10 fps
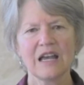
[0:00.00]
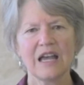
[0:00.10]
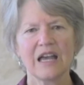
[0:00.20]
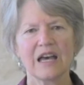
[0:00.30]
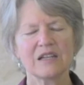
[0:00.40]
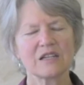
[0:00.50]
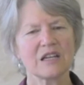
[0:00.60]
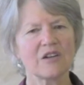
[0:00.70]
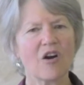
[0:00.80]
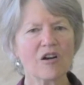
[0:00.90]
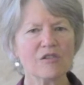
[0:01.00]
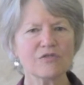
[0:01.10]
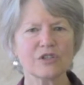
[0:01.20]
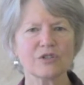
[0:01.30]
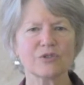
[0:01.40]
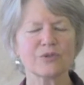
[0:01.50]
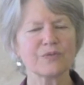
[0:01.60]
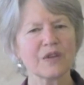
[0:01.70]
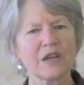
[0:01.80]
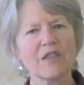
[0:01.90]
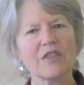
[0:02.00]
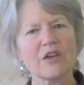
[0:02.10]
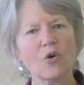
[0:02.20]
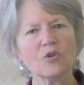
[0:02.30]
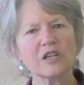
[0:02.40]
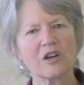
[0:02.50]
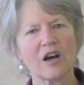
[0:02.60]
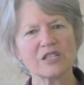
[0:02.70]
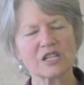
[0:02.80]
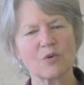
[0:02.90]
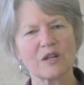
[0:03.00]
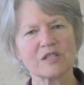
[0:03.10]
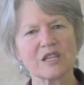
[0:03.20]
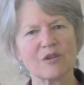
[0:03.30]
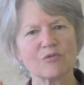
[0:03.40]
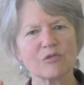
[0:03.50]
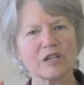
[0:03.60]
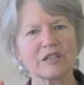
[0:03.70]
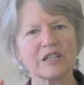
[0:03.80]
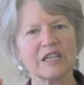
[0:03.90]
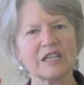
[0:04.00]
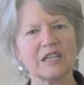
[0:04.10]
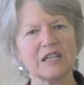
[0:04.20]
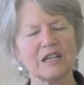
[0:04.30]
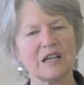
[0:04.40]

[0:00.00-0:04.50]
And in our view, the only consequence that really